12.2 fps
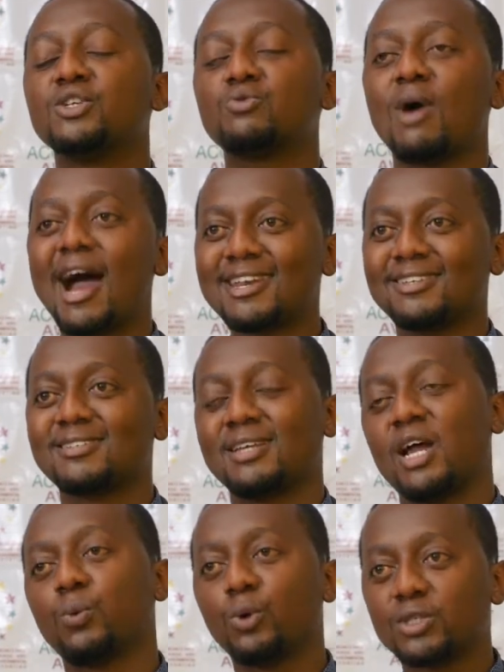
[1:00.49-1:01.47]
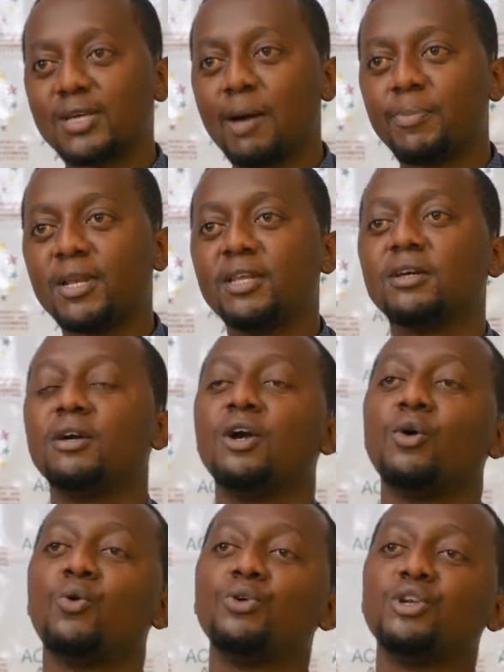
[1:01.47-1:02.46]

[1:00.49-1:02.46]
to understand what's happening, who